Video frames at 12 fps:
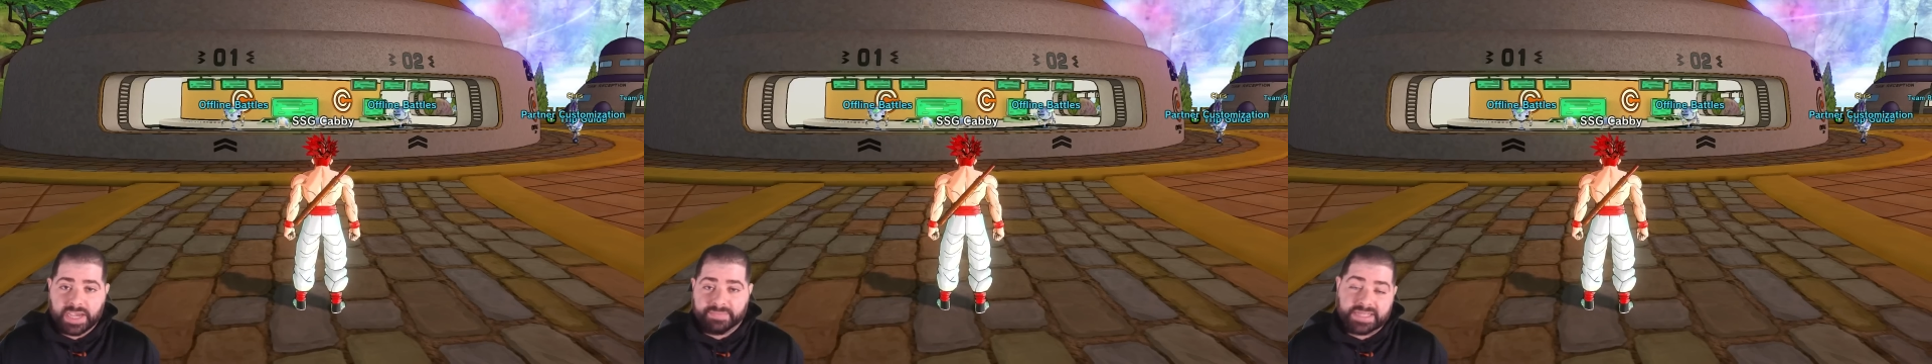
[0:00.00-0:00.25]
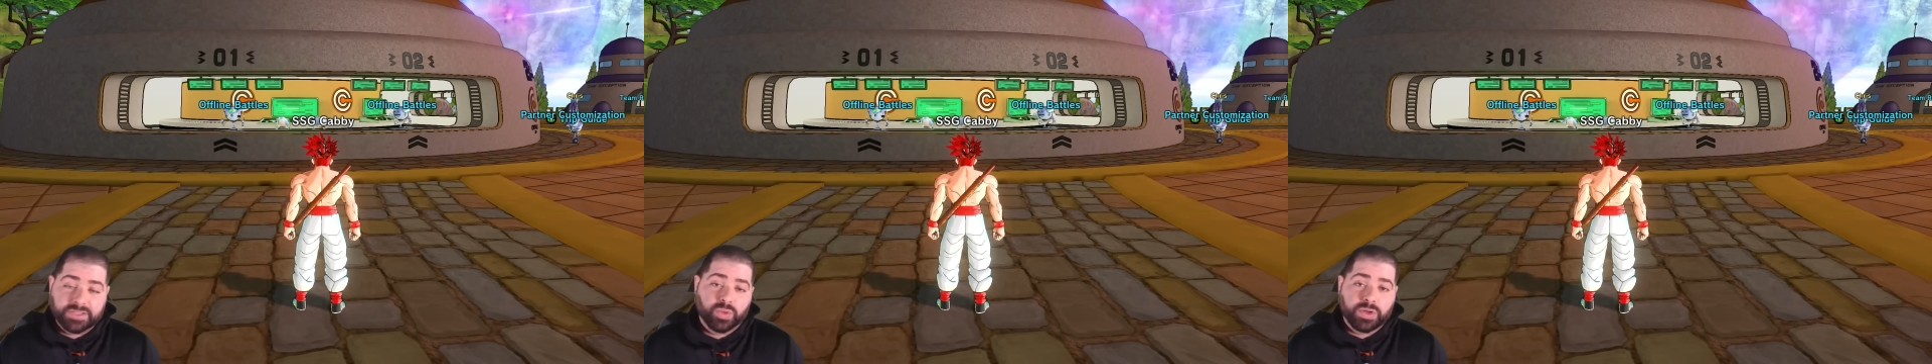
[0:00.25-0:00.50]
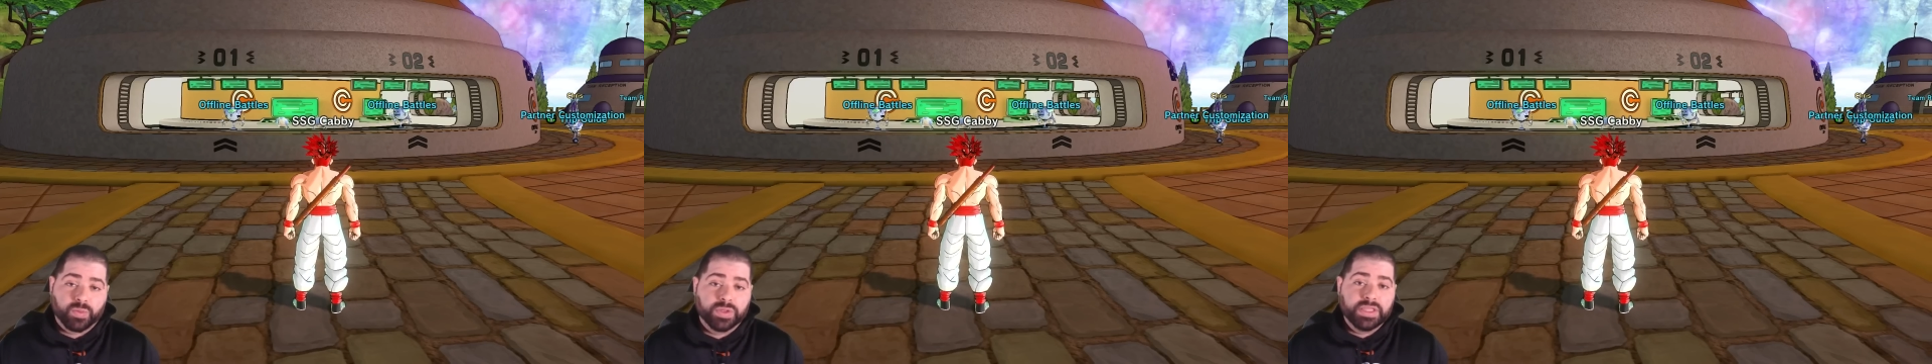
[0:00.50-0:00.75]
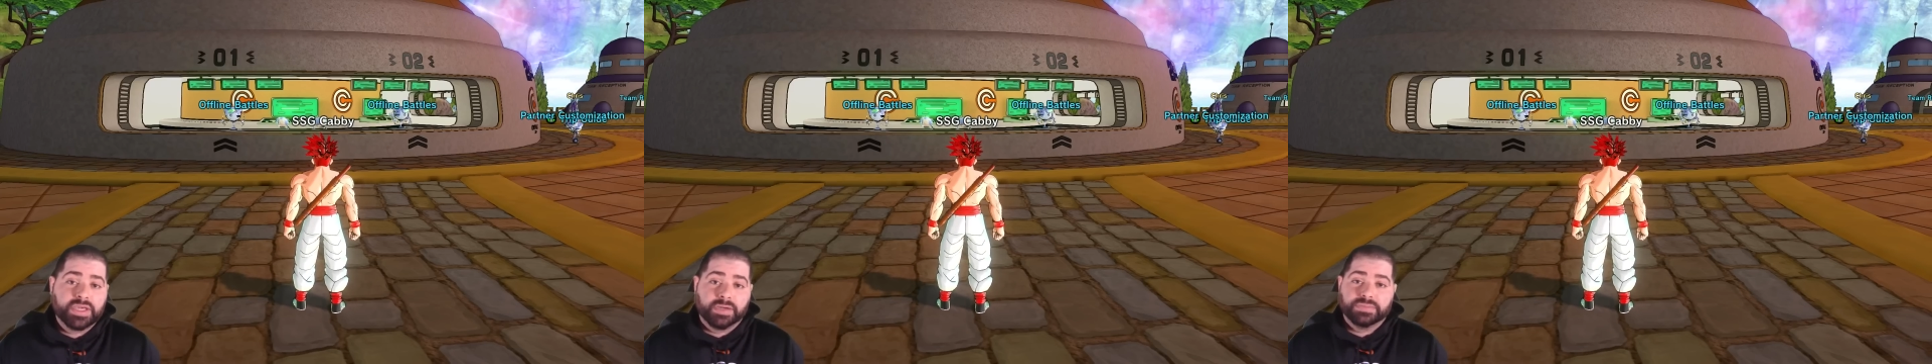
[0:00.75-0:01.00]
That's what it really
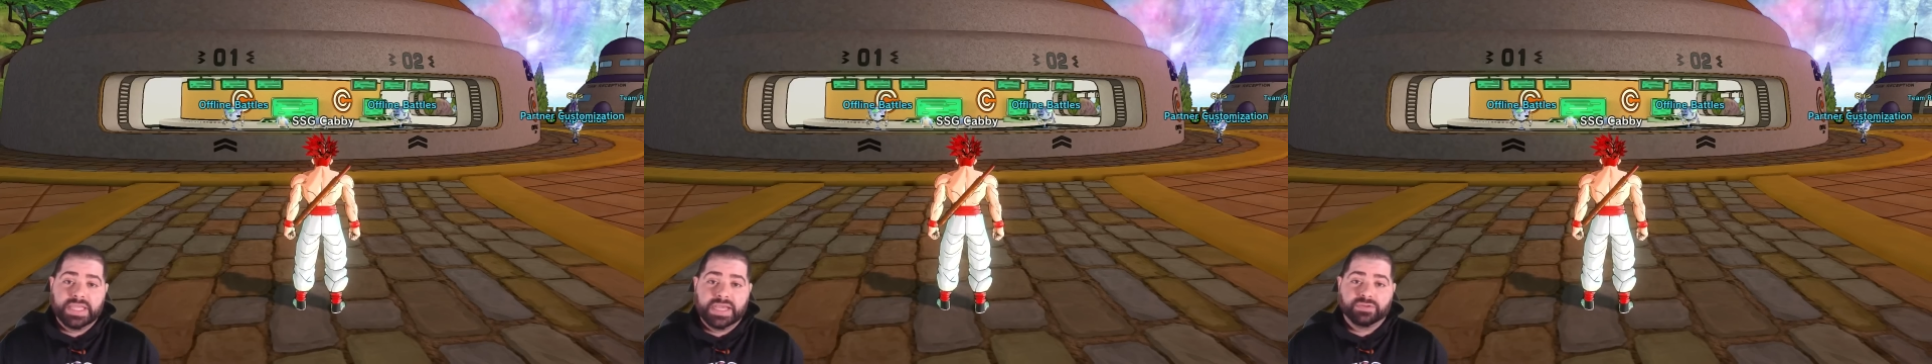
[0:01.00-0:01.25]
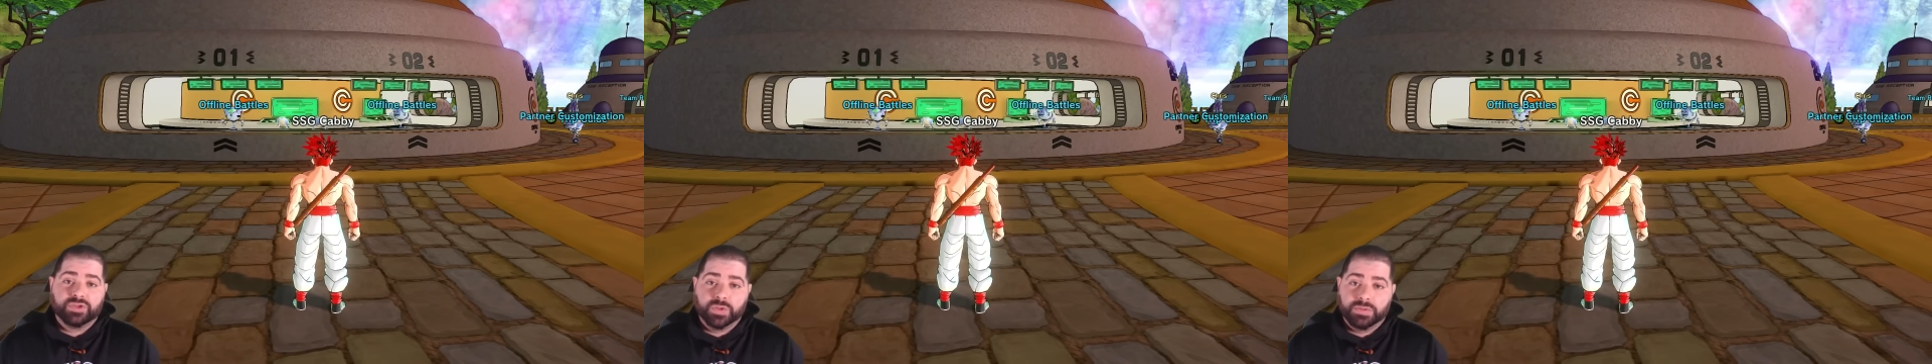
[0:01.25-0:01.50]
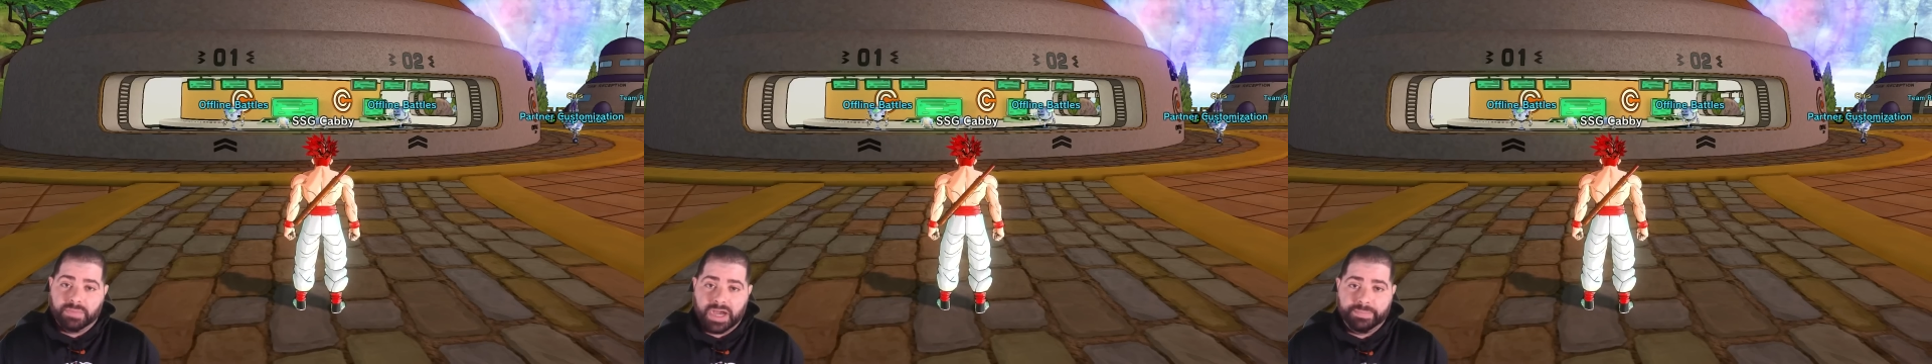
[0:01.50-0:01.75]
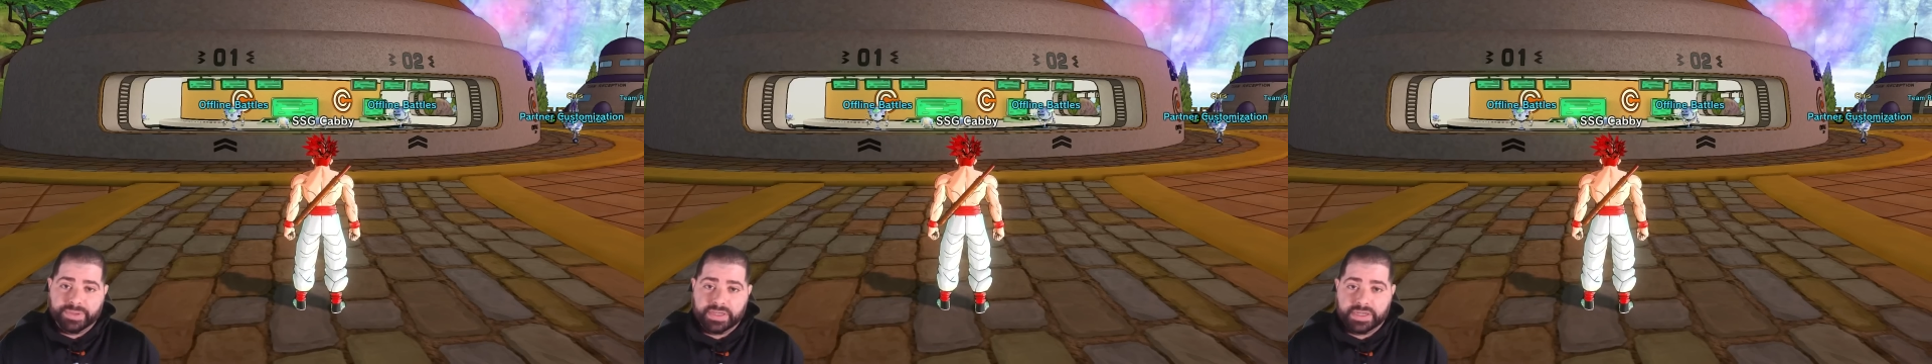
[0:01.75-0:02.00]
comes down to, in my
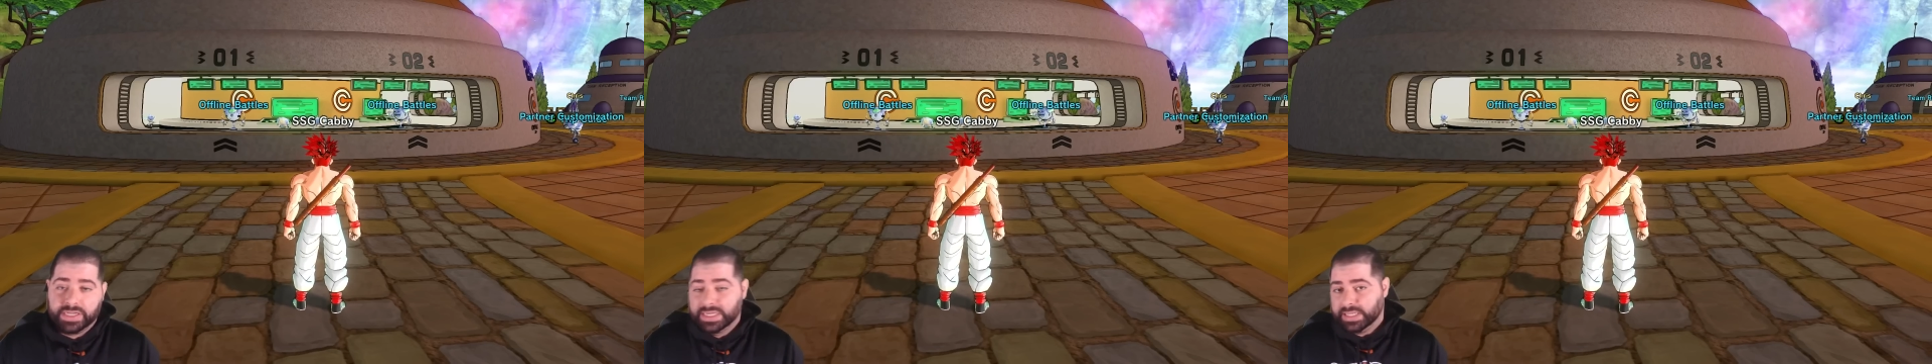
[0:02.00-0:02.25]
opinion.